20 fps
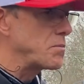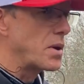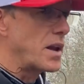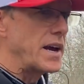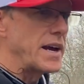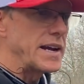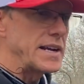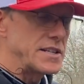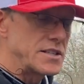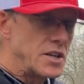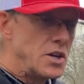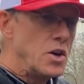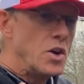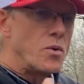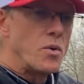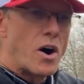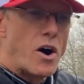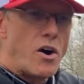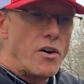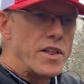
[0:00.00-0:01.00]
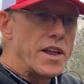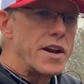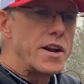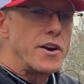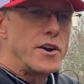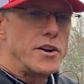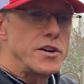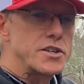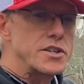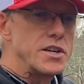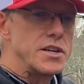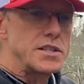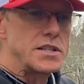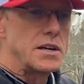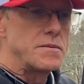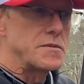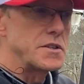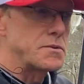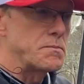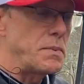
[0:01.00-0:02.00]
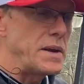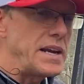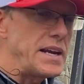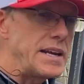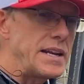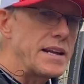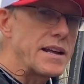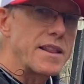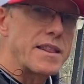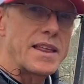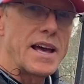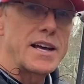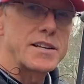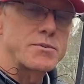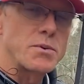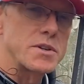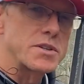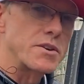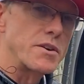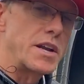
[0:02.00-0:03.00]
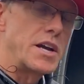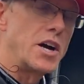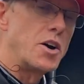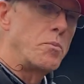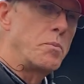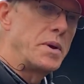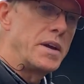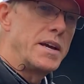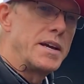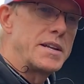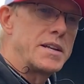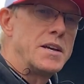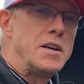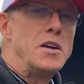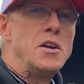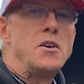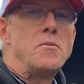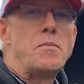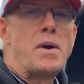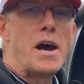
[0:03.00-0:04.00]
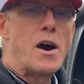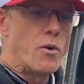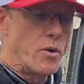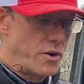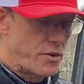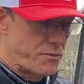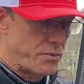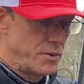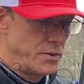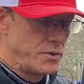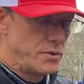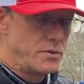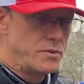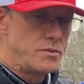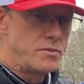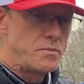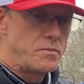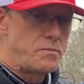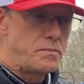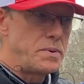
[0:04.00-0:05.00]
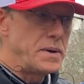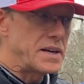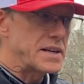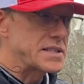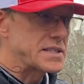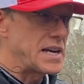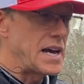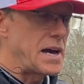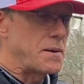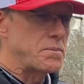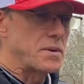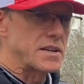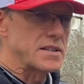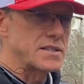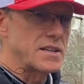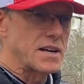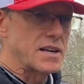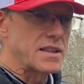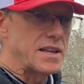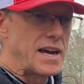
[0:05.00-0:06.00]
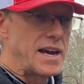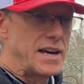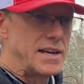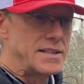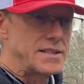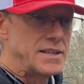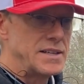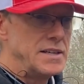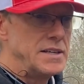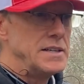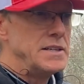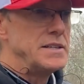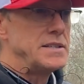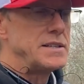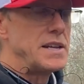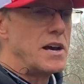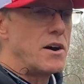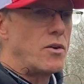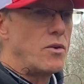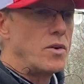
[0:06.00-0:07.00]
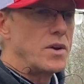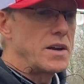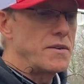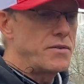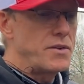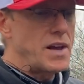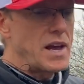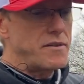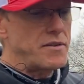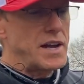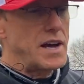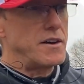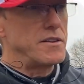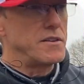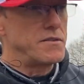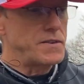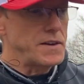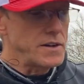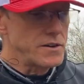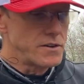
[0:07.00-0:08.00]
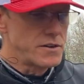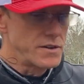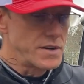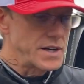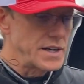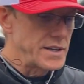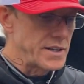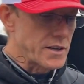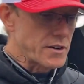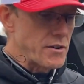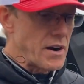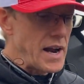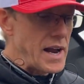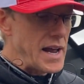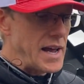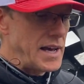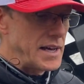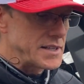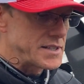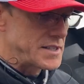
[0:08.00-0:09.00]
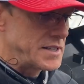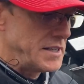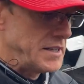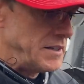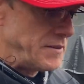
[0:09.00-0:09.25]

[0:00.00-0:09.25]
blades. All that inertia is up to speed. That's what's going to help it power through big saplings like that. Now, if you have it out in the field, in the grass,